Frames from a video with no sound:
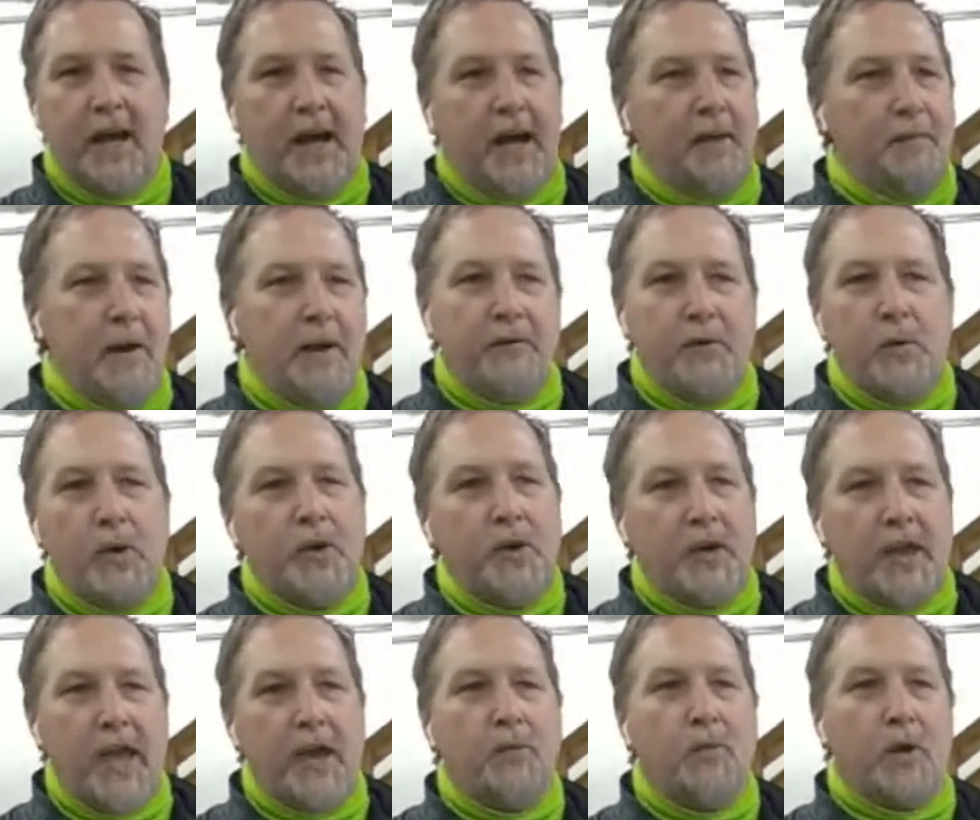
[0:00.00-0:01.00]
Everyone who
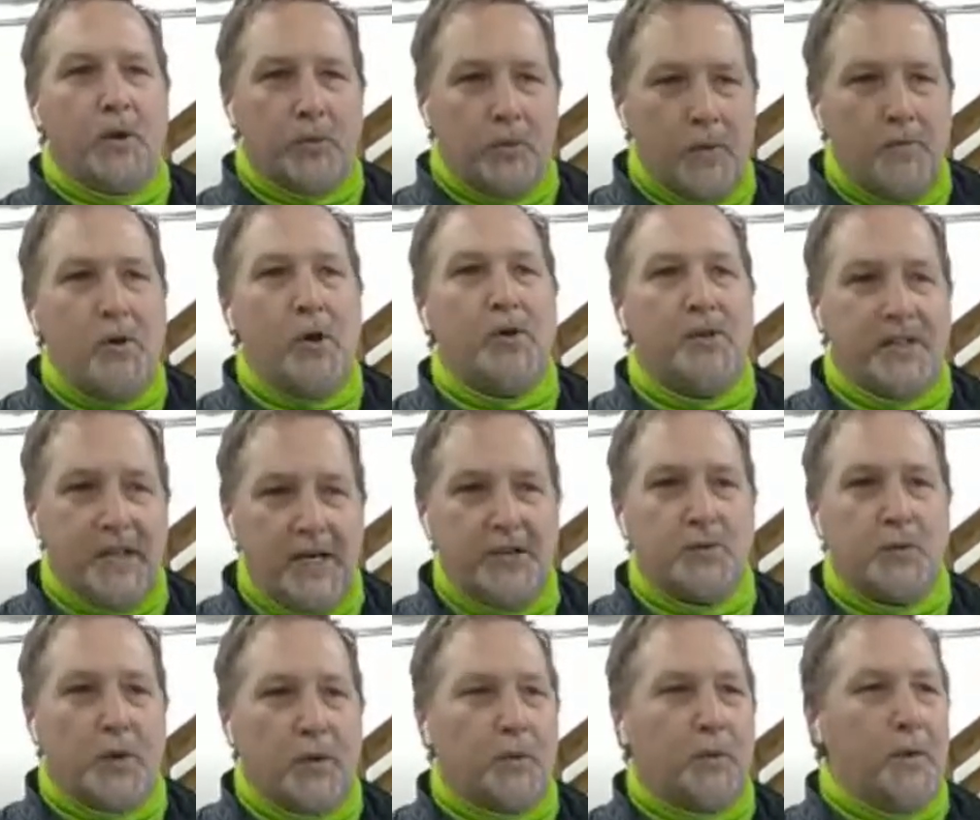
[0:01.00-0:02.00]
can work remote does
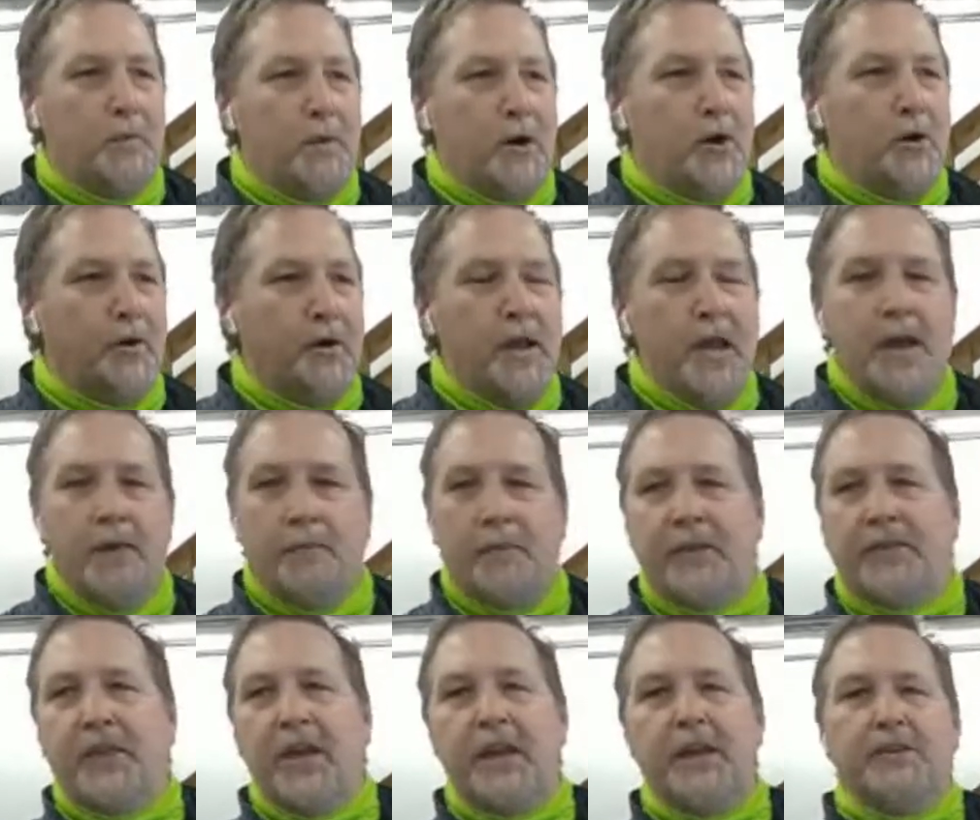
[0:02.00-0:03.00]
work remote,
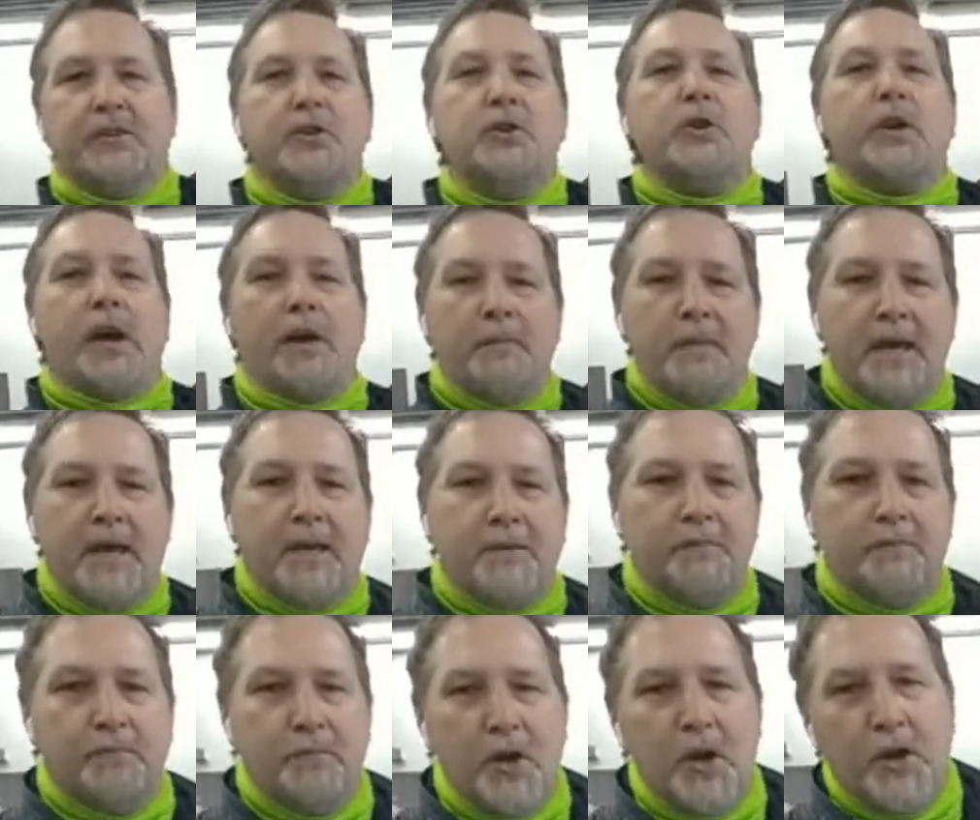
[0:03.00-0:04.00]
but they do come in
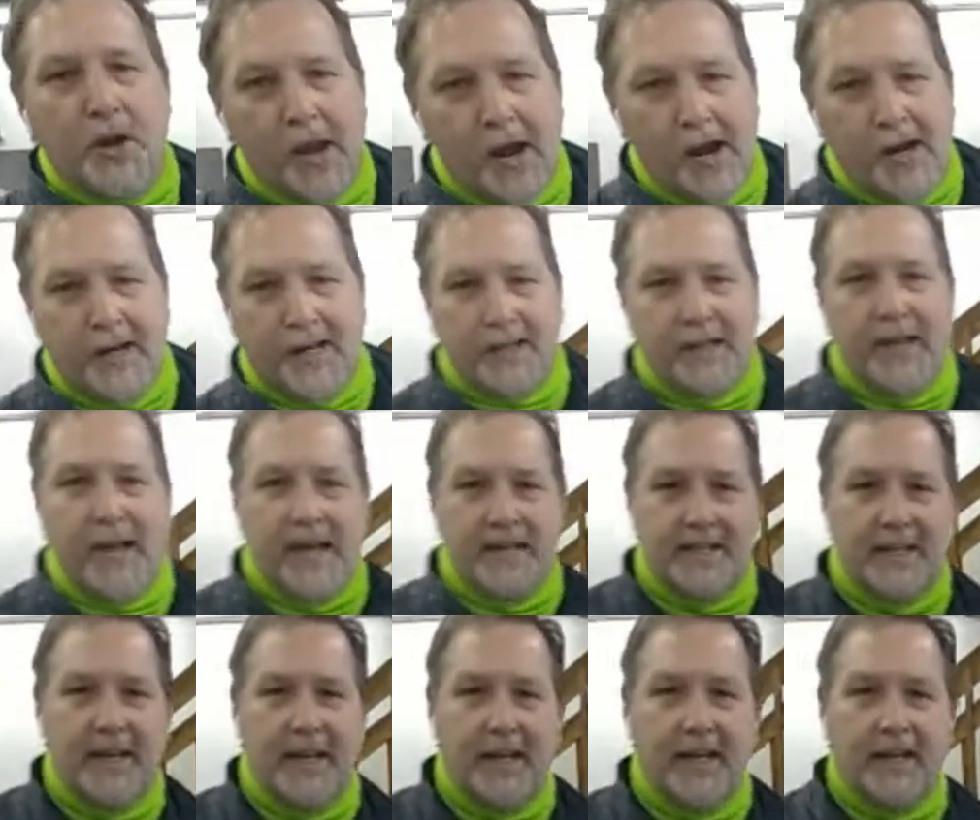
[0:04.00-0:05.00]
periodically as
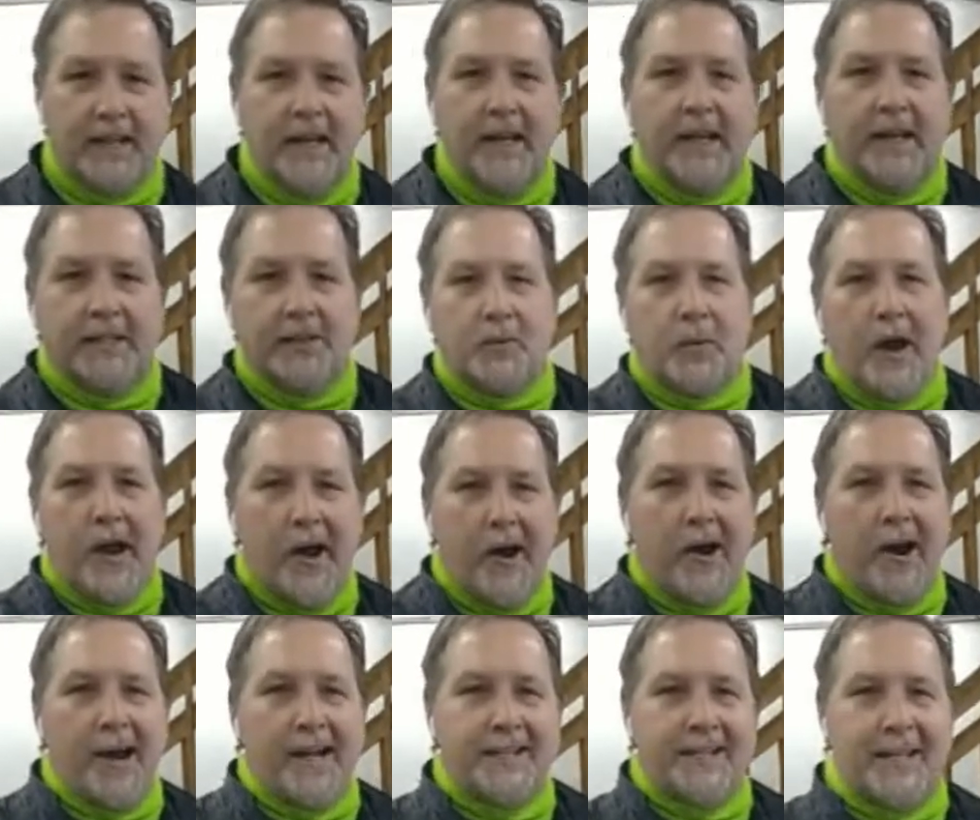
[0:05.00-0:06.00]
needed. That's why
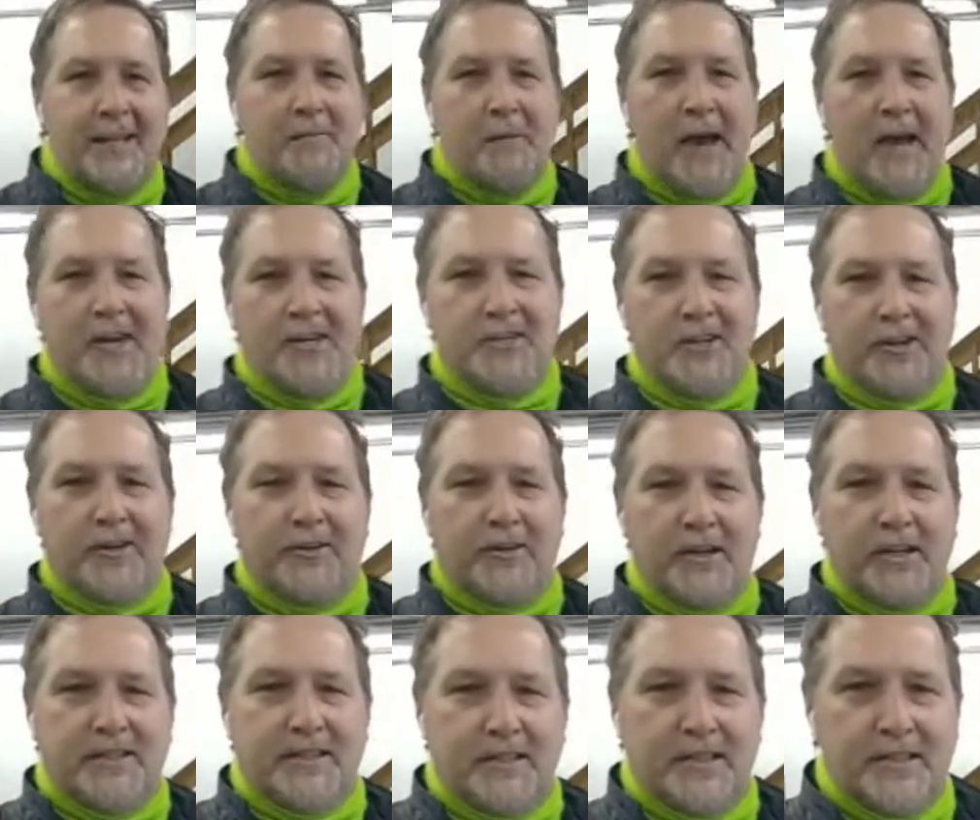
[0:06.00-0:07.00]
our IT manager,
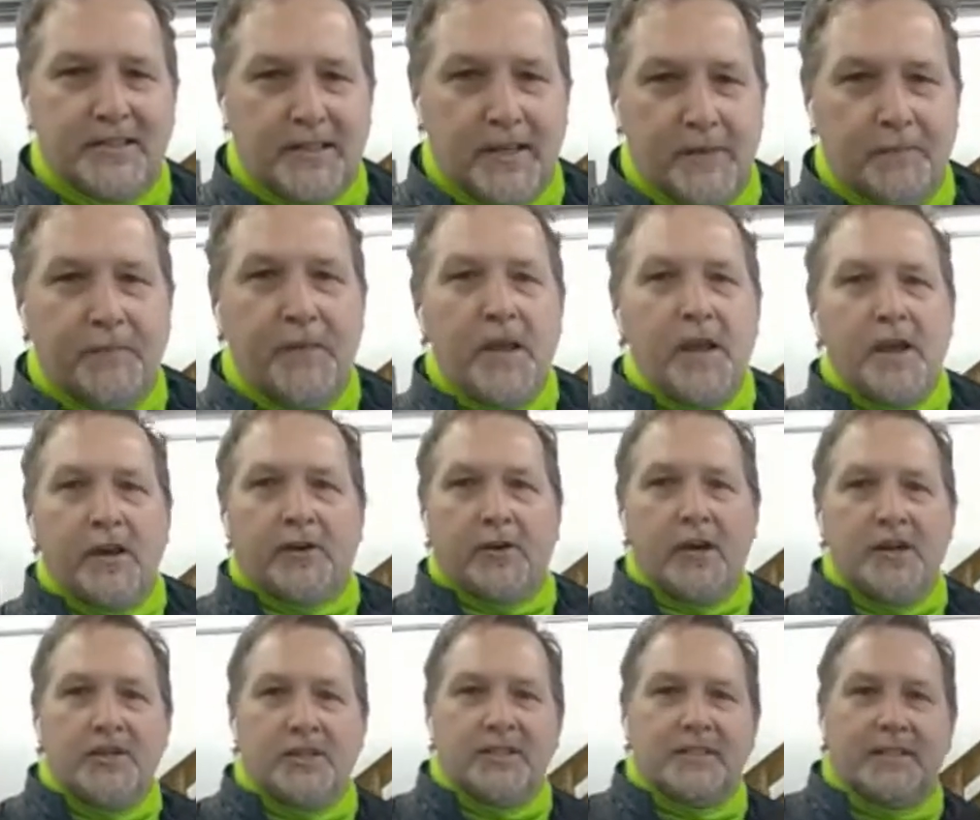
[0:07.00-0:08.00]
Chris, is
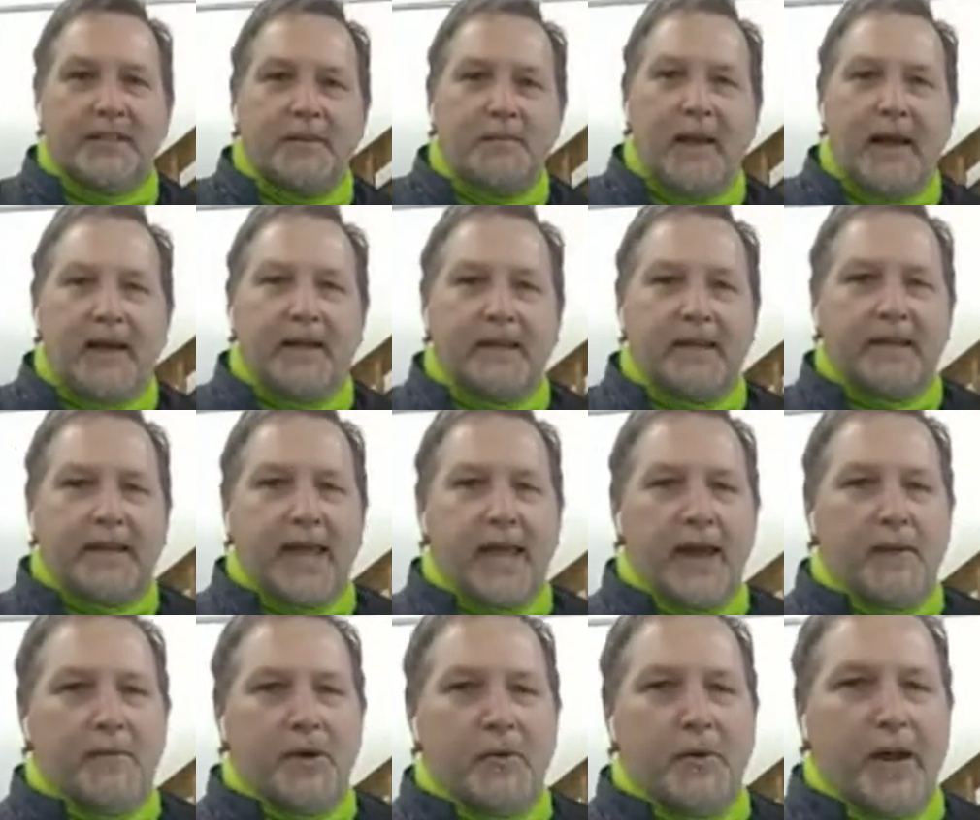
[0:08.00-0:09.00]
graciously manning the
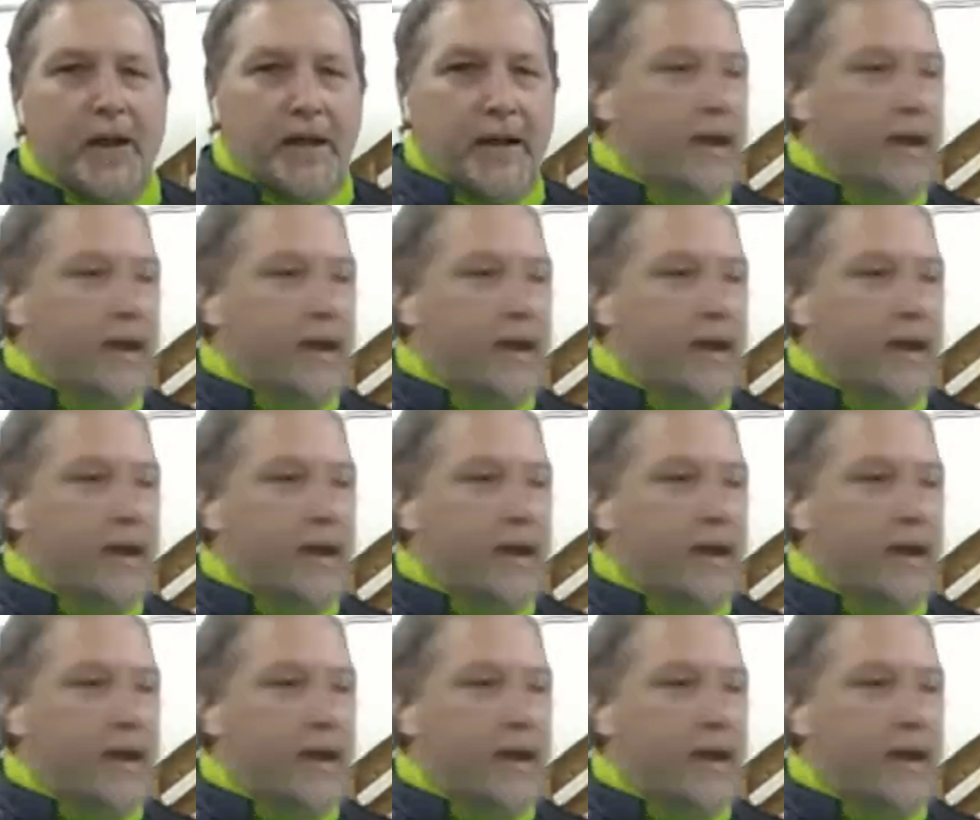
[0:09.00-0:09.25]
camera right